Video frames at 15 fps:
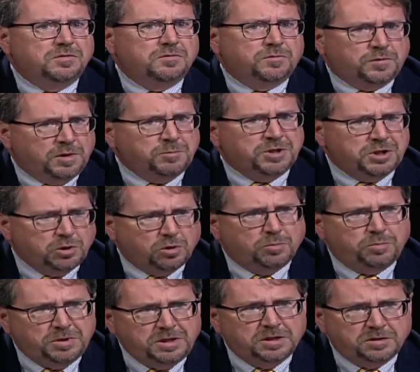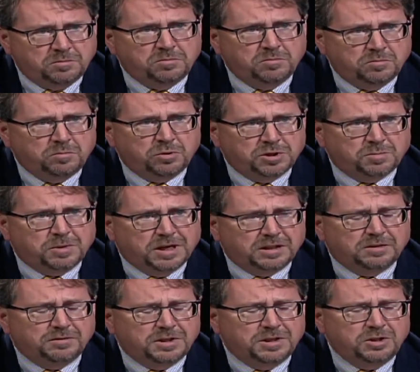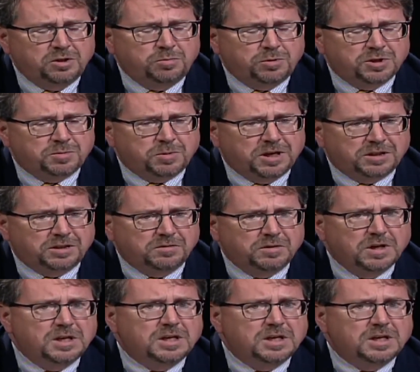from the European perspective, an EU perspective,